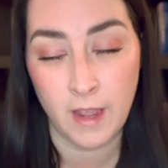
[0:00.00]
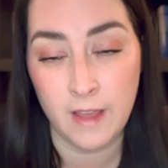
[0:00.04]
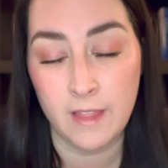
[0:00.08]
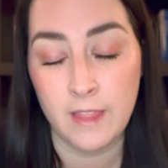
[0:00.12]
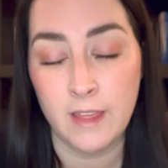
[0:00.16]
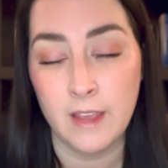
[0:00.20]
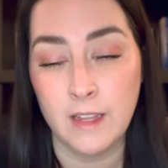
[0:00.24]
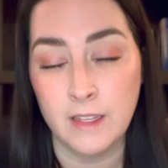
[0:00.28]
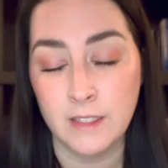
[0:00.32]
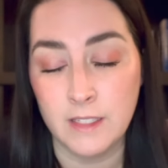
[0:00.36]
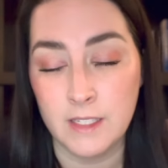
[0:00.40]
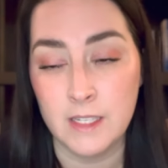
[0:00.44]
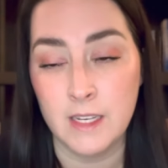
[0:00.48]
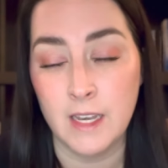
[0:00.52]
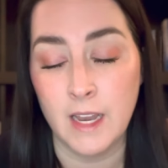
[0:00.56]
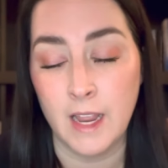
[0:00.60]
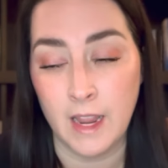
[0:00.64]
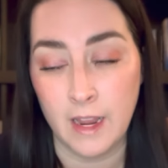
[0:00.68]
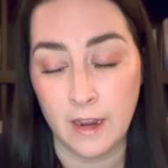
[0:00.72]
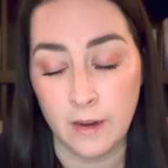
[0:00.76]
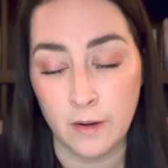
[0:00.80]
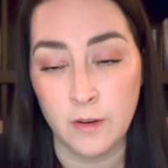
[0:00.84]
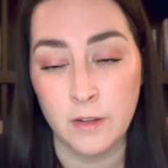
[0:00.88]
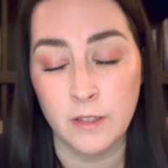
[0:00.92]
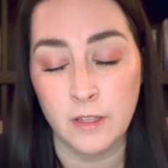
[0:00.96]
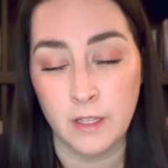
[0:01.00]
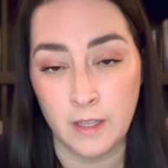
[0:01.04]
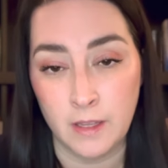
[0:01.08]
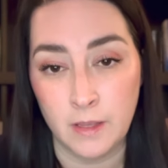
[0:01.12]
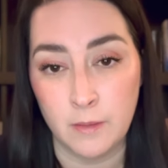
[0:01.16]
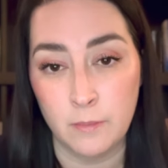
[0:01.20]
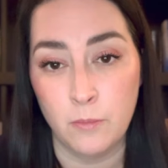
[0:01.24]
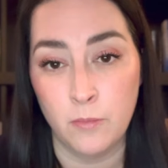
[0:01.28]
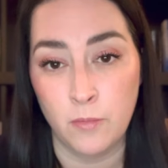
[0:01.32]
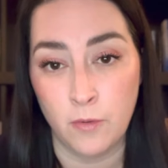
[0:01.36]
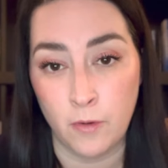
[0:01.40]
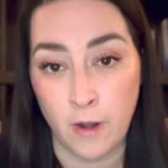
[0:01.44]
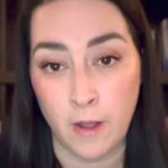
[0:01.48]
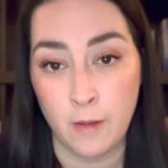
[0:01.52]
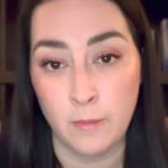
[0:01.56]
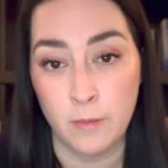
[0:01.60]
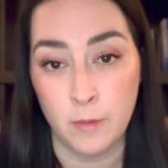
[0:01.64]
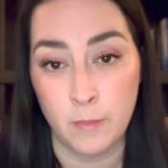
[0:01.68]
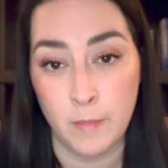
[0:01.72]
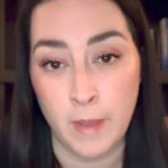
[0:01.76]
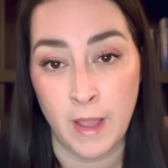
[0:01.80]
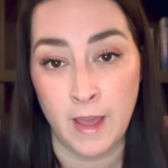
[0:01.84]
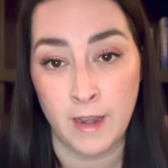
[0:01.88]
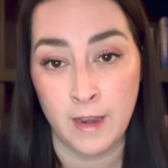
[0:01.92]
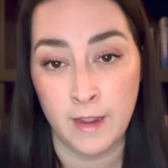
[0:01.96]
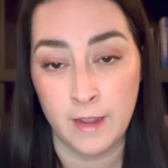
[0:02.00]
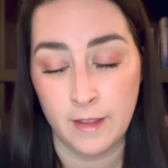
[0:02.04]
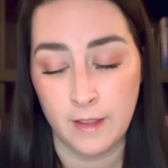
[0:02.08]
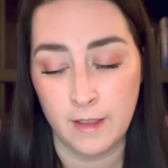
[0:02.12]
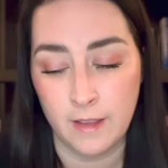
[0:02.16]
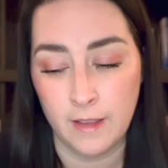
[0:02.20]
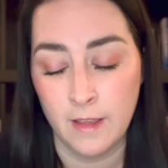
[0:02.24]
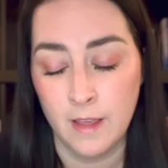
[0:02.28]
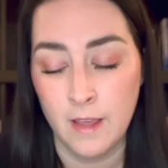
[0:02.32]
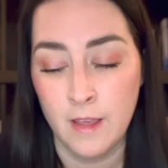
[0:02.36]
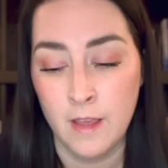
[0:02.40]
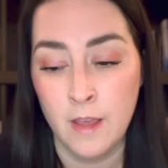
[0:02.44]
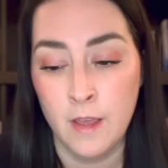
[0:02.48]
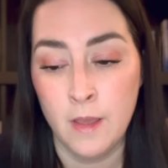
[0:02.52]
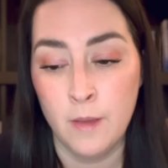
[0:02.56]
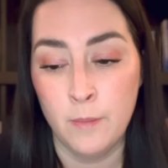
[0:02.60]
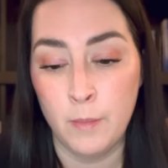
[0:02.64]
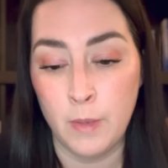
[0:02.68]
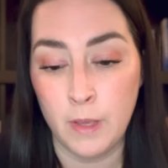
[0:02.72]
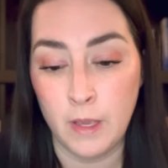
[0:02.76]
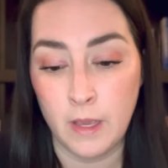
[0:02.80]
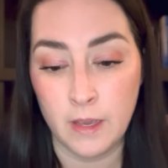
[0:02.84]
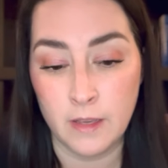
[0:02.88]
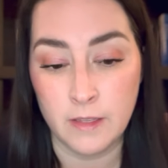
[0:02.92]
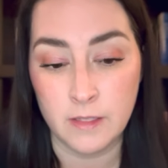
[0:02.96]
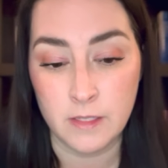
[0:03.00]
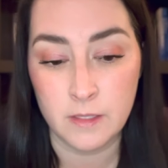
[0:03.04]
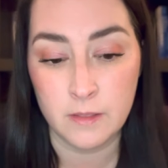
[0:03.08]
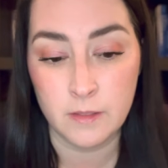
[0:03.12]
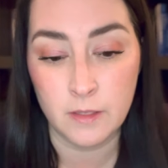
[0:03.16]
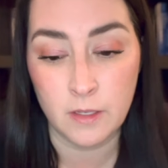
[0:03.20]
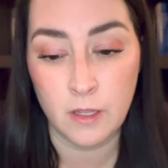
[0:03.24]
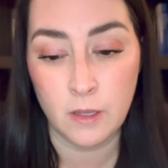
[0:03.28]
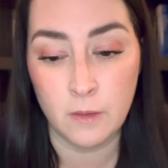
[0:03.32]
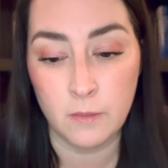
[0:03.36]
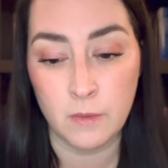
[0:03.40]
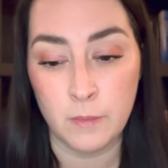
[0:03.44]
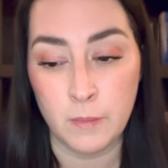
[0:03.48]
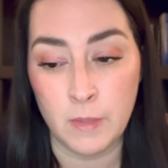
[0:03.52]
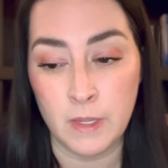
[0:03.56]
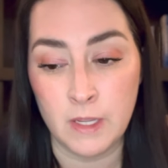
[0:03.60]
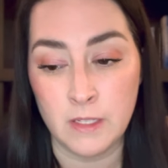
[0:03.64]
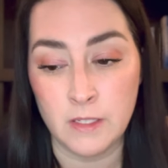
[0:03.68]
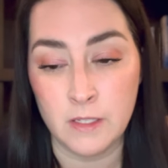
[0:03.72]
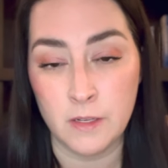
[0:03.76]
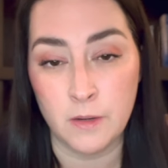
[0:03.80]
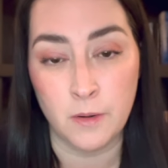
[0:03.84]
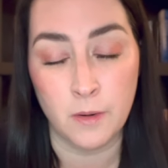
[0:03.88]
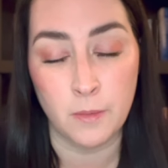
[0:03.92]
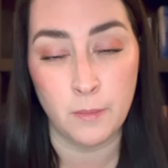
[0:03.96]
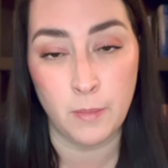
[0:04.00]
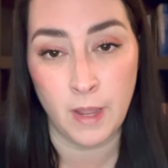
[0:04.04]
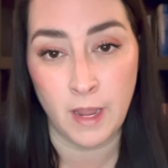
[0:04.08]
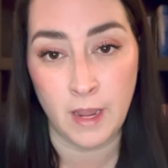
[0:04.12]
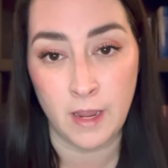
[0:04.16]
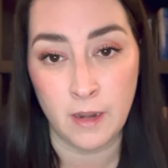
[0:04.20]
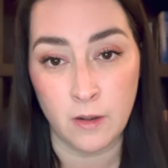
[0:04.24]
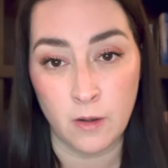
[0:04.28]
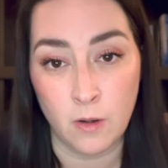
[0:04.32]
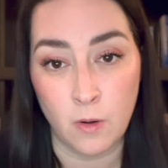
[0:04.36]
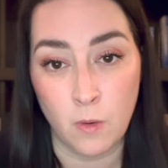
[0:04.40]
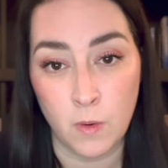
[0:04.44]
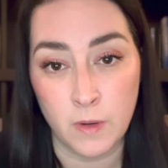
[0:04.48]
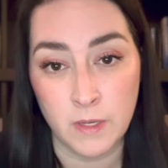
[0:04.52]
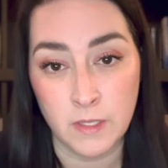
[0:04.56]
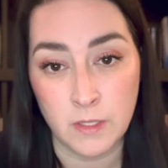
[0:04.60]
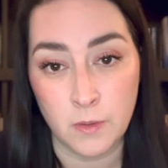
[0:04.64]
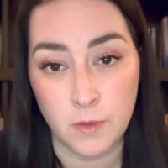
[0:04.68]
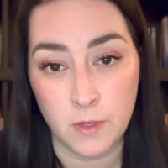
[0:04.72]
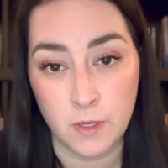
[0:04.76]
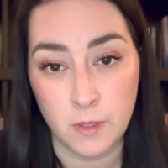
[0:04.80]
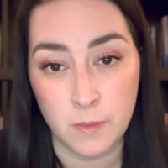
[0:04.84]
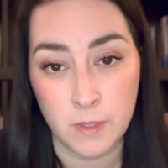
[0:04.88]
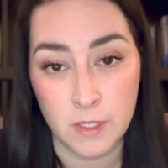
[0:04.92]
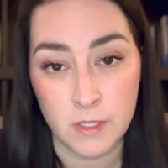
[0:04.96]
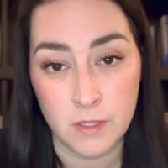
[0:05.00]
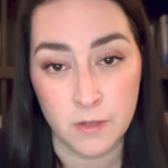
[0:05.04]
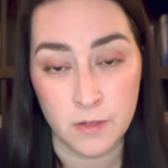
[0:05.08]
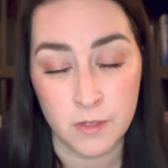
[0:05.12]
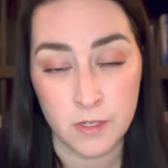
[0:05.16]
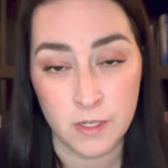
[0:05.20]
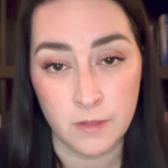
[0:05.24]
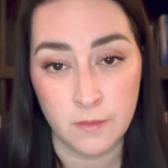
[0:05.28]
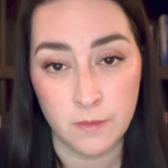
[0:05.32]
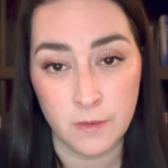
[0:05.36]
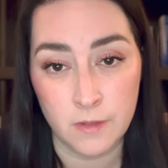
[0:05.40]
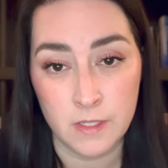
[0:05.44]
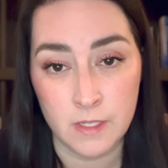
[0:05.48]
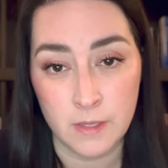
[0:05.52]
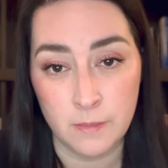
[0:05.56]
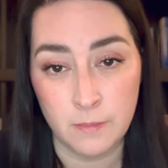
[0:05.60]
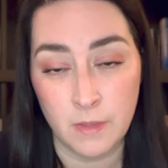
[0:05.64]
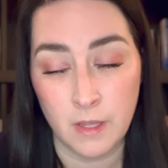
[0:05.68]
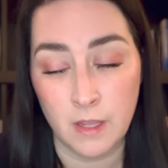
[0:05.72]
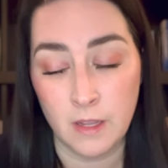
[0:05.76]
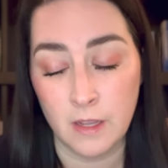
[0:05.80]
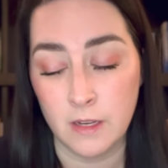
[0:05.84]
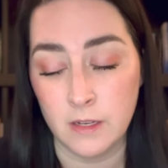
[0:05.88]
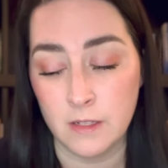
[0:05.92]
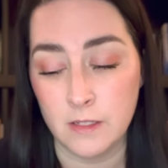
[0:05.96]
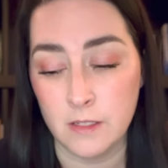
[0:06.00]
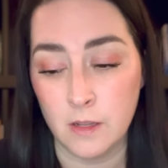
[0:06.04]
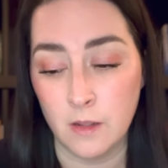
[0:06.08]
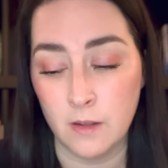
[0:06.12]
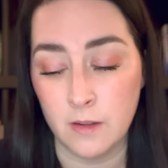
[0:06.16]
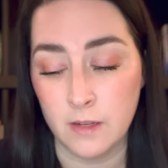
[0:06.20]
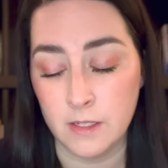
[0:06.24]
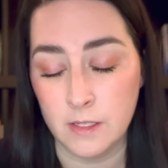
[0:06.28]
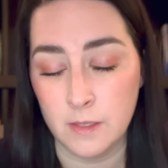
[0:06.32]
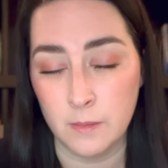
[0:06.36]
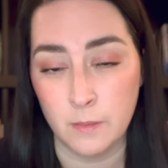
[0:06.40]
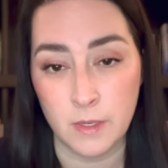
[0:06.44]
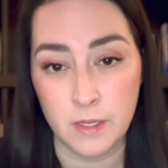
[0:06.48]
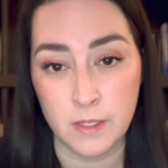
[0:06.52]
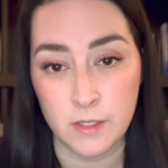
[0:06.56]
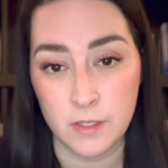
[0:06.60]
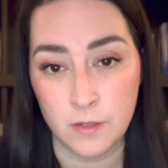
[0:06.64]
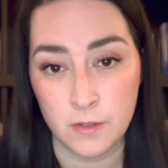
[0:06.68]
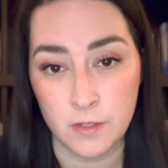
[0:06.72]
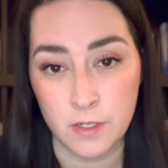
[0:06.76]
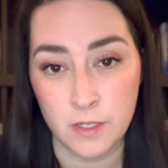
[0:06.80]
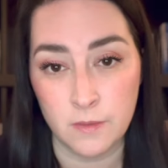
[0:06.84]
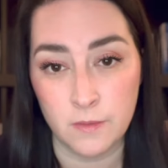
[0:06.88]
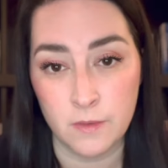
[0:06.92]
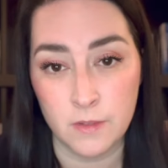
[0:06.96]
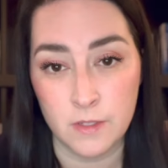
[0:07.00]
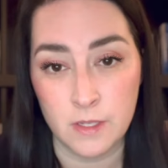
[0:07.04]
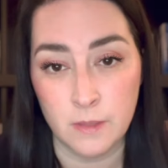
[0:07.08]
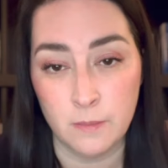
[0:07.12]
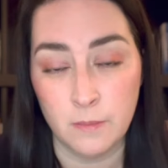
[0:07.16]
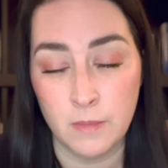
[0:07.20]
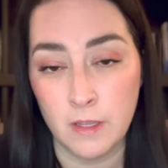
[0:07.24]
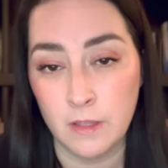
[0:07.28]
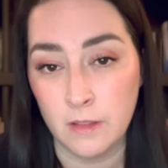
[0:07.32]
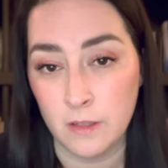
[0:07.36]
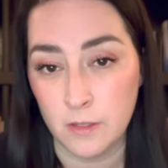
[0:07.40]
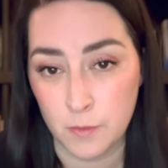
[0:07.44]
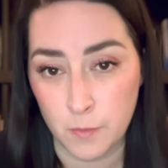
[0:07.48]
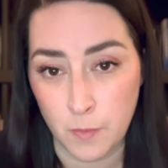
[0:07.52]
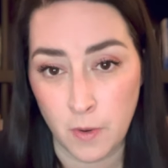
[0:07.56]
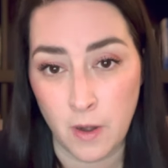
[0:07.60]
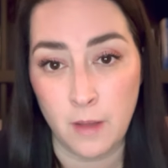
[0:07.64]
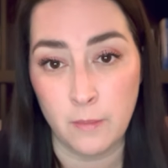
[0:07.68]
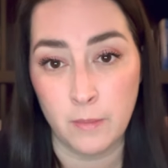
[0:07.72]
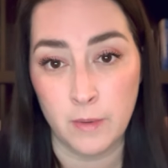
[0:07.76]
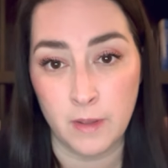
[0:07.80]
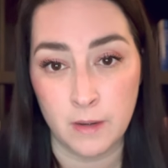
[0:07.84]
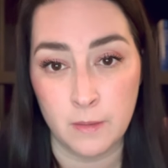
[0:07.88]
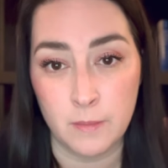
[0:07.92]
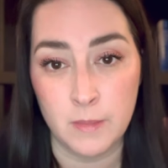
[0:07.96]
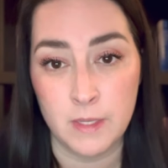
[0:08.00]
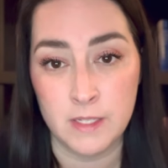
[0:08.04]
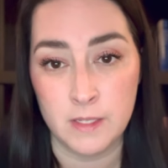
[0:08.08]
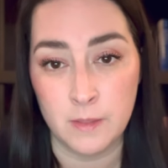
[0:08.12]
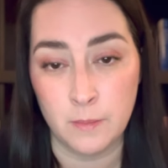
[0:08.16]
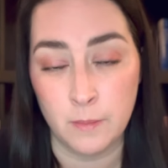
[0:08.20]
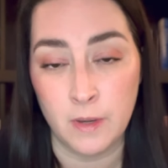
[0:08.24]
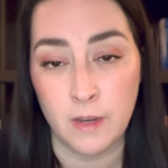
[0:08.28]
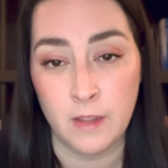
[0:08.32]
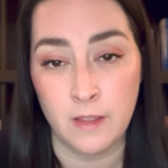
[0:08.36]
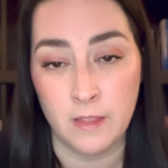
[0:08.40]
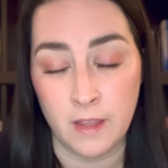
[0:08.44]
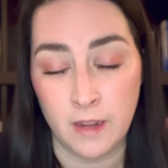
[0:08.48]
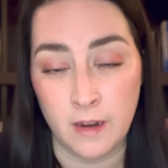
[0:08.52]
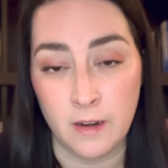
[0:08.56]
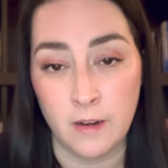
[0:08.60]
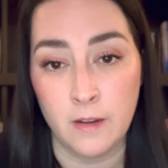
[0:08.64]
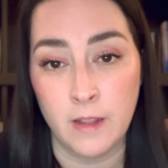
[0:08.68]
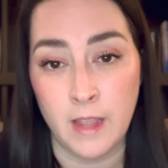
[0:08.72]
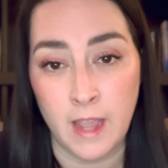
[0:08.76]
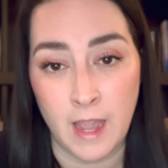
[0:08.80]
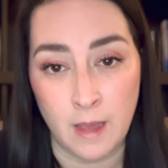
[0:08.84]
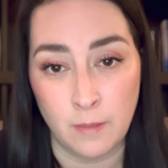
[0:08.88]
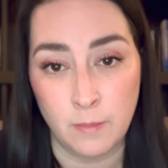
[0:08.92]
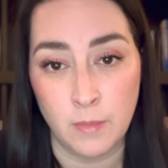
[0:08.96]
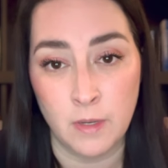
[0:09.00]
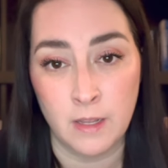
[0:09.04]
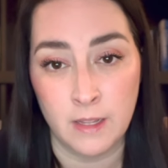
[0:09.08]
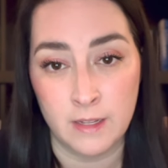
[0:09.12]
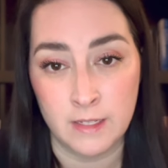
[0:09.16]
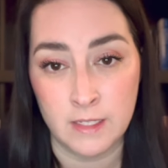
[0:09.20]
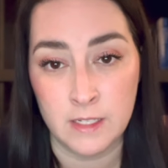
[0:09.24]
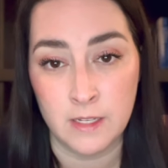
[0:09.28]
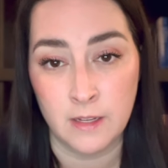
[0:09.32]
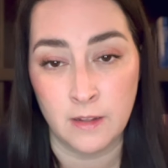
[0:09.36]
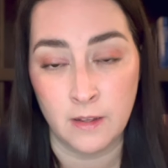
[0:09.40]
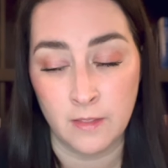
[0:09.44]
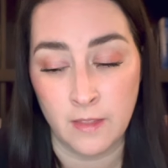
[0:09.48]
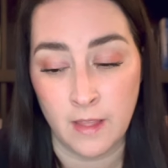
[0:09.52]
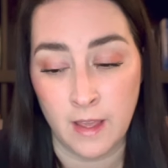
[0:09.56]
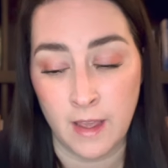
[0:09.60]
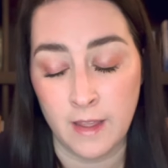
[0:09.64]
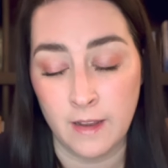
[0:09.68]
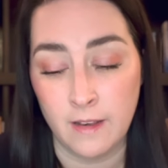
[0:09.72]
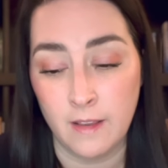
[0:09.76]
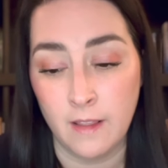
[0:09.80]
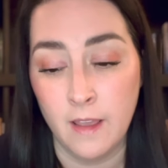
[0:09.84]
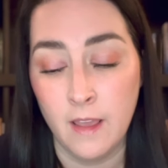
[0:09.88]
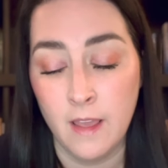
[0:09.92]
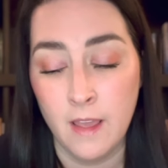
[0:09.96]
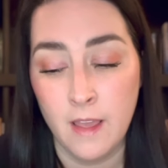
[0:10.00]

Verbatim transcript: I think it's inherently problematic because human beings that are in pain are always going to be searching for something. And as long as somebody's searching for something, there's probably going to be somebody there capitalizing on that